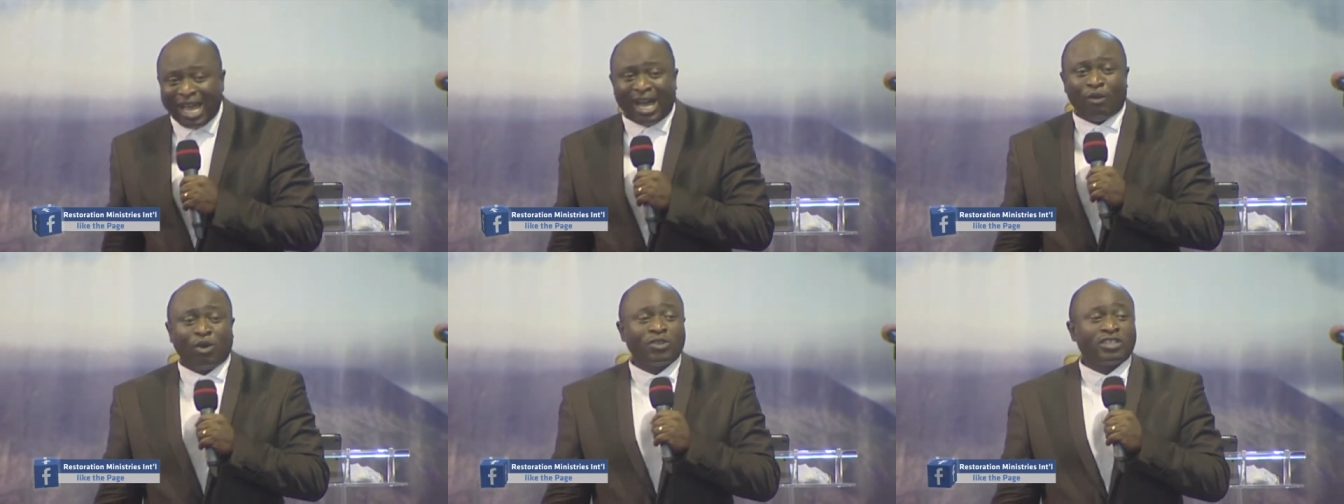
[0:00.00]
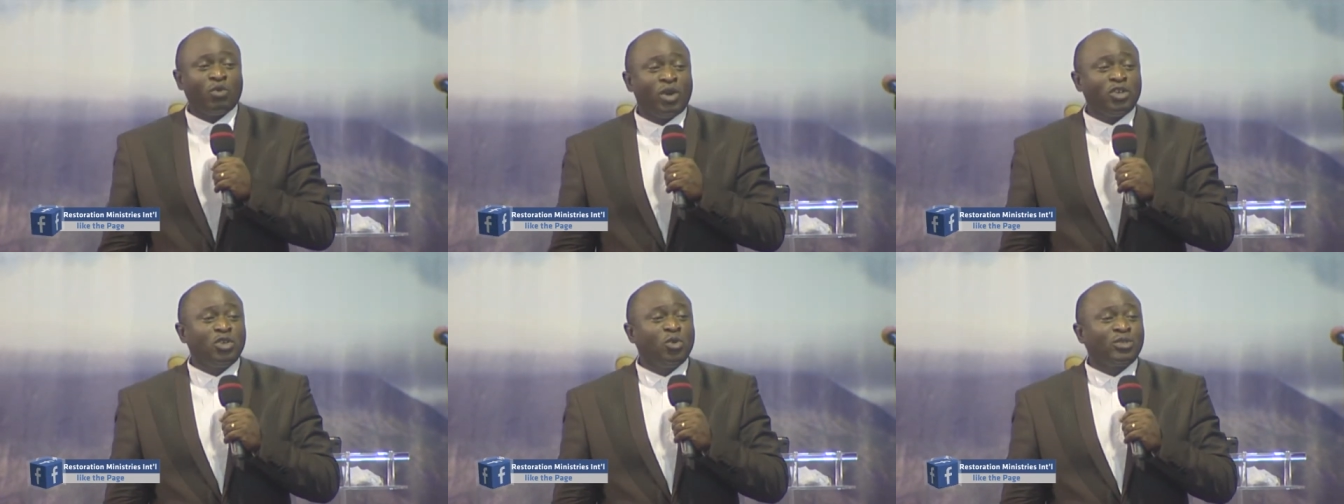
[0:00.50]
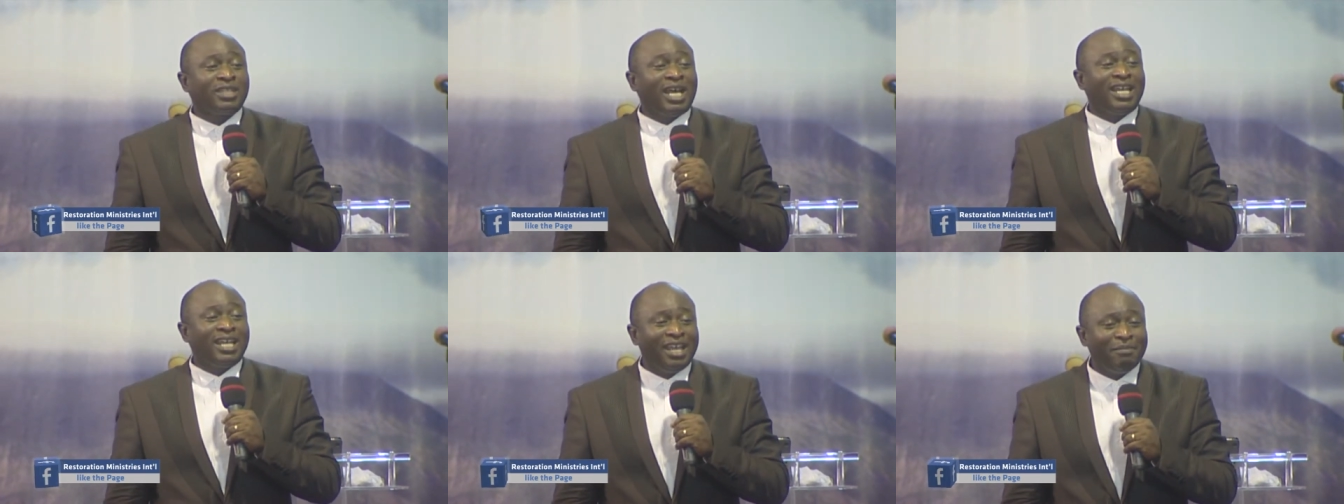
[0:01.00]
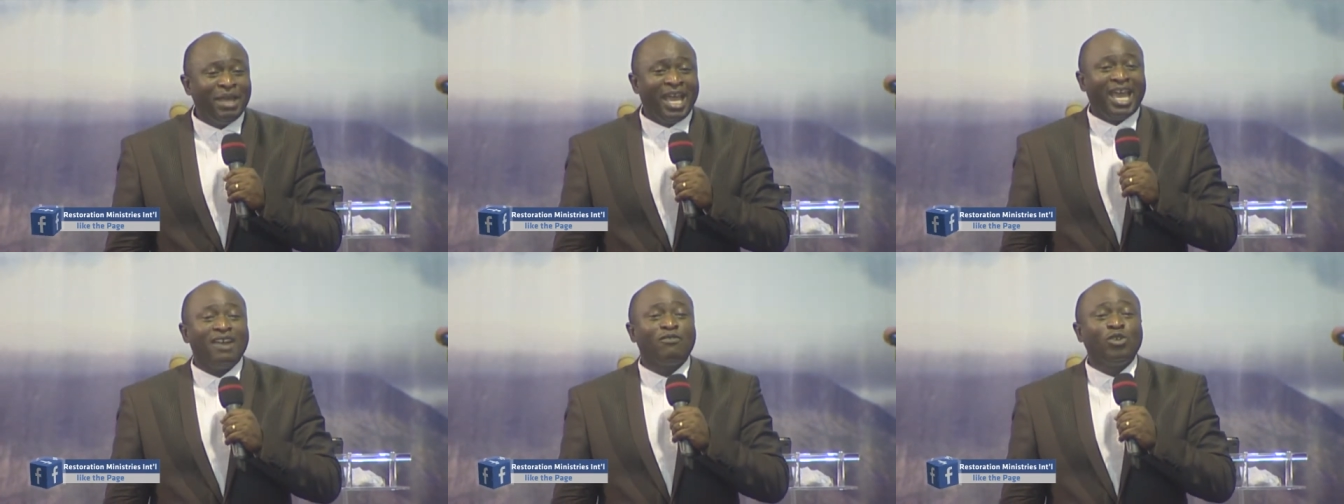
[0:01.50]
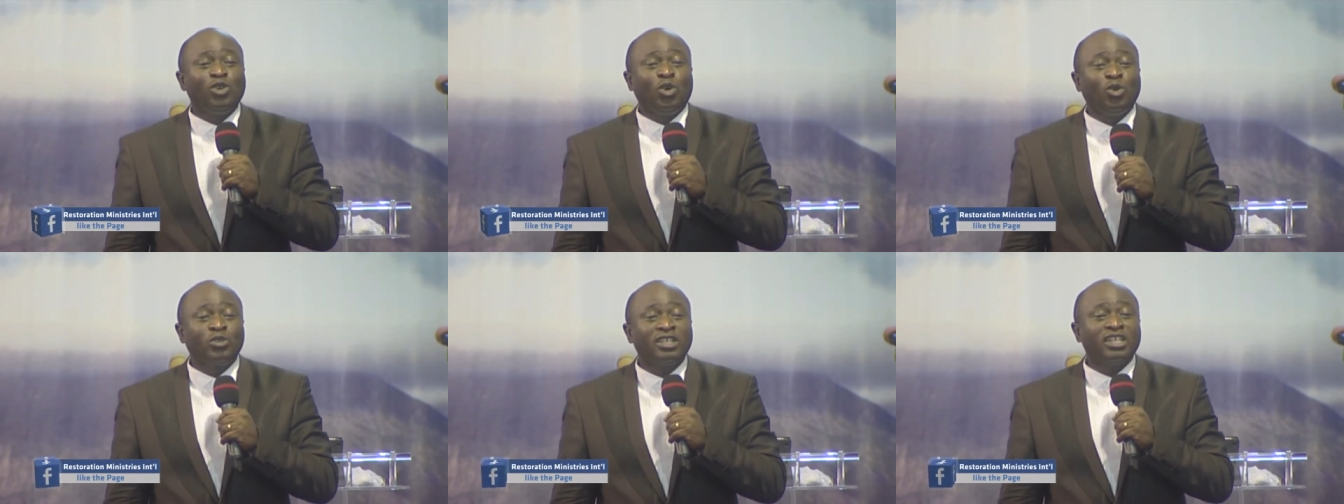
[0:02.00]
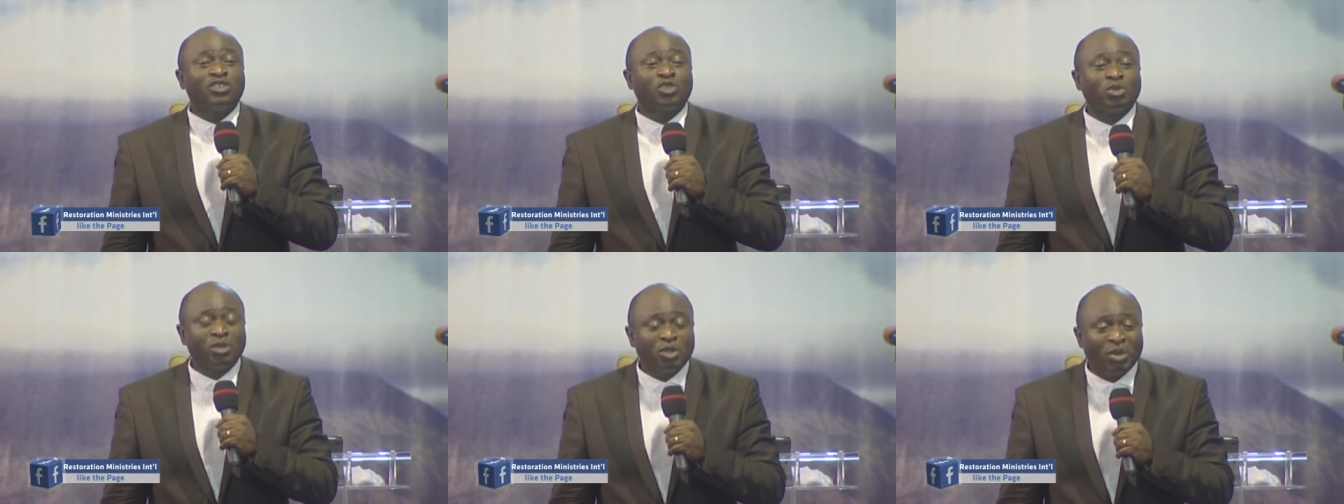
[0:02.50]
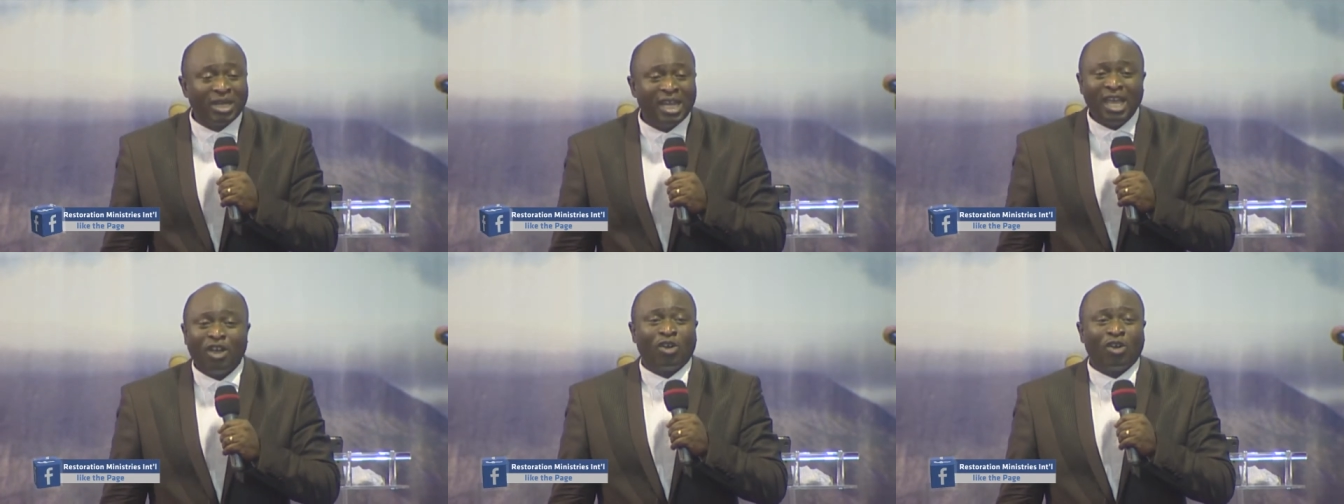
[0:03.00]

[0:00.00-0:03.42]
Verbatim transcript: I want to say when you use that name, heaven knows his children.